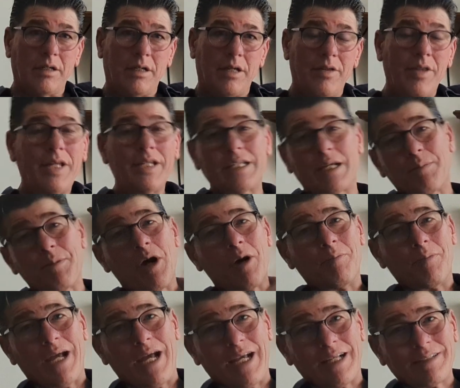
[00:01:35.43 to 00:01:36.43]
And then come on
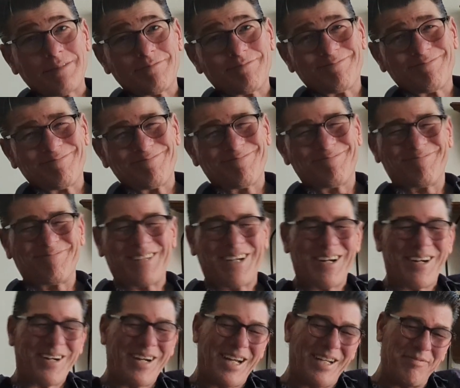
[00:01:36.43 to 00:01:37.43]
back. All
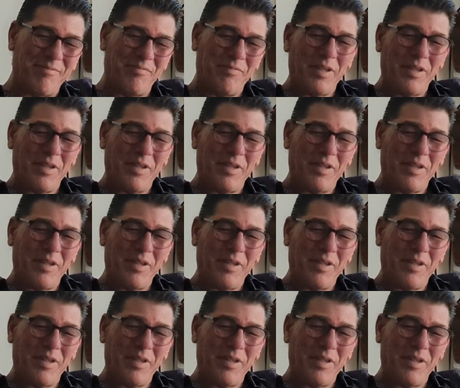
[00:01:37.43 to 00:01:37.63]
right.